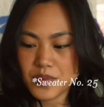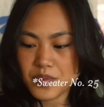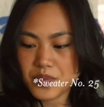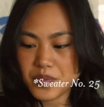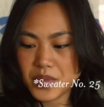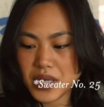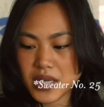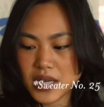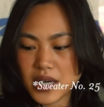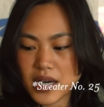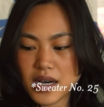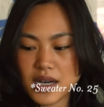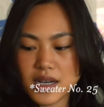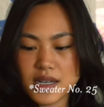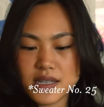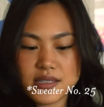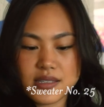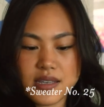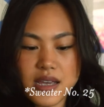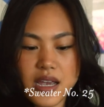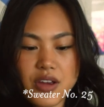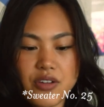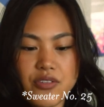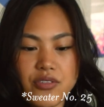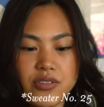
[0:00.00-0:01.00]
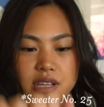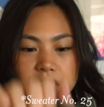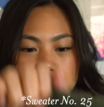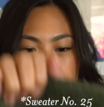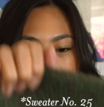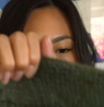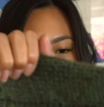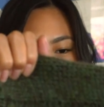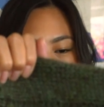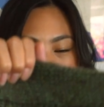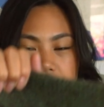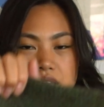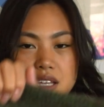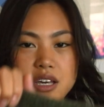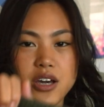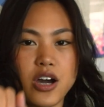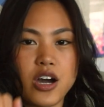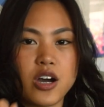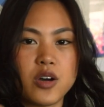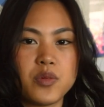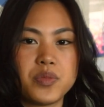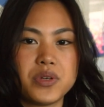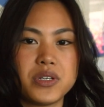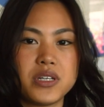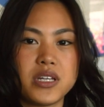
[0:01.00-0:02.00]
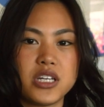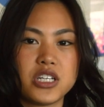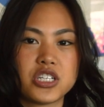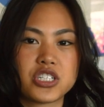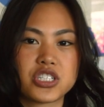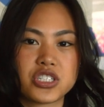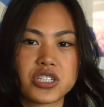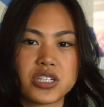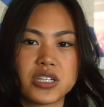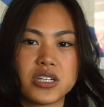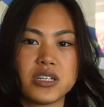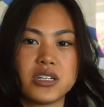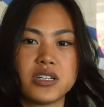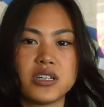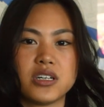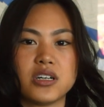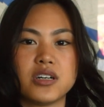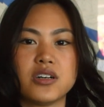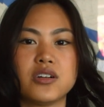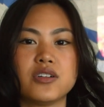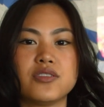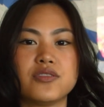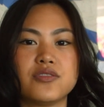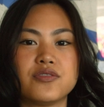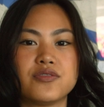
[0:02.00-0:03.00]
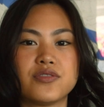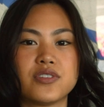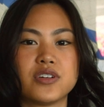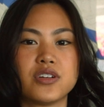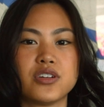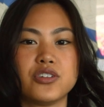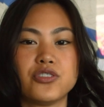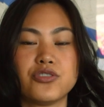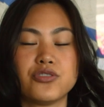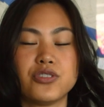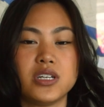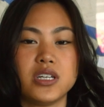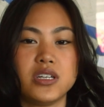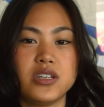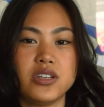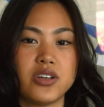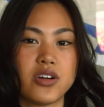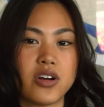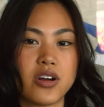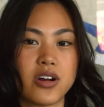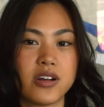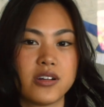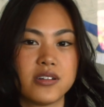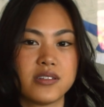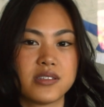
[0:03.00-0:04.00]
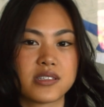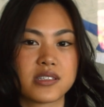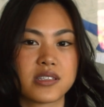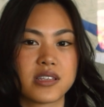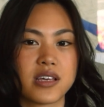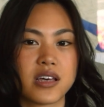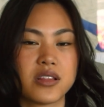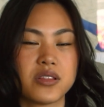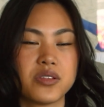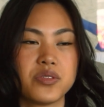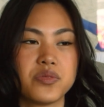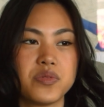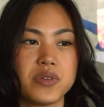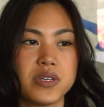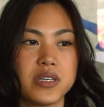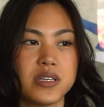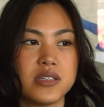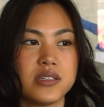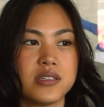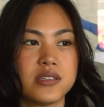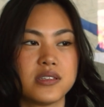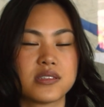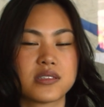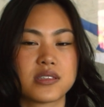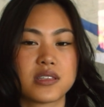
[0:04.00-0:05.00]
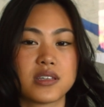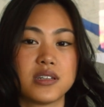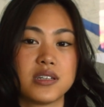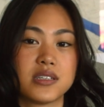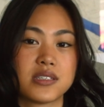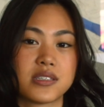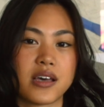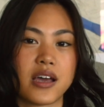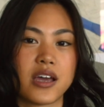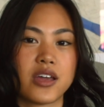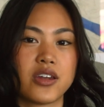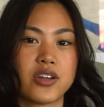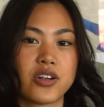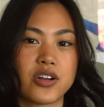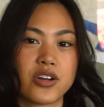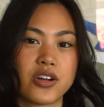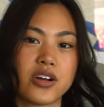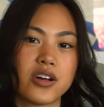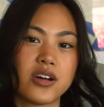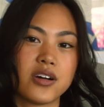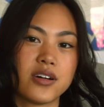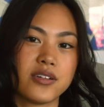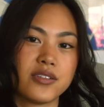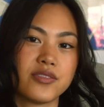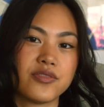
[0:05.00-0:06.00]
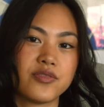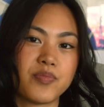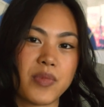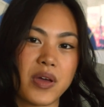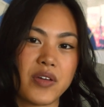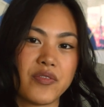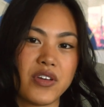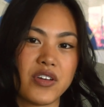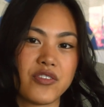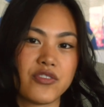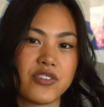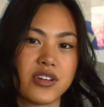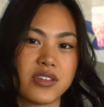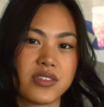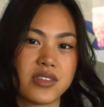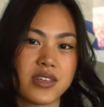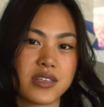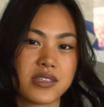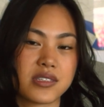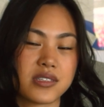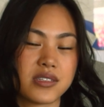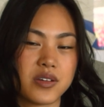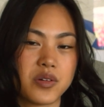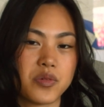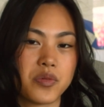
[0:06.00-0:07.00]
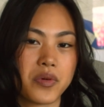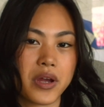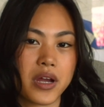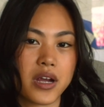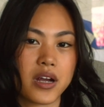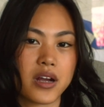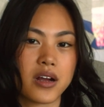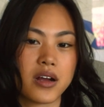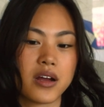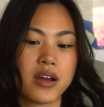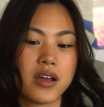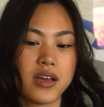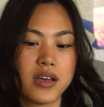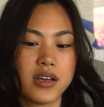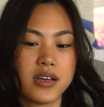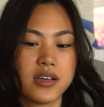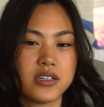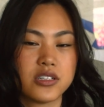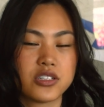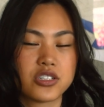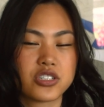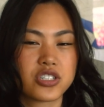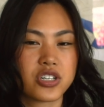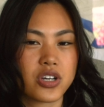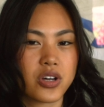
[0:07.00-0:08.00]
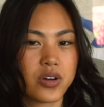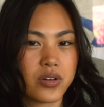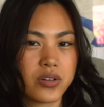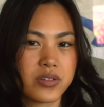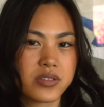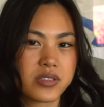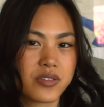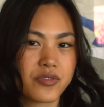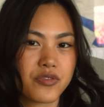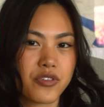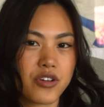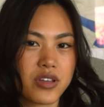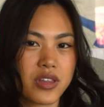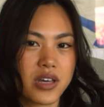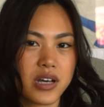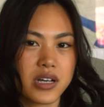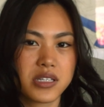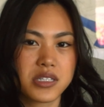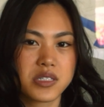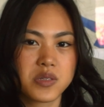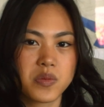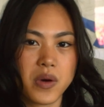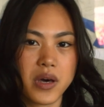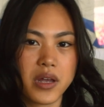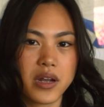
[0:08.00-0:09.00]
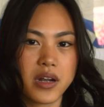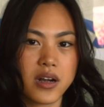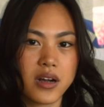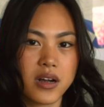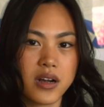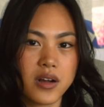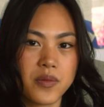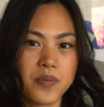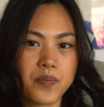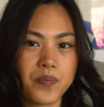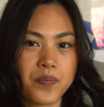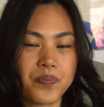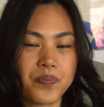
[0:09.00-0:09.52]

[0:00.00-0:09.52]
because I really liked the combination of green yarns that Louise, the designer of My Favorite Things Knitwear, chose for that sweater.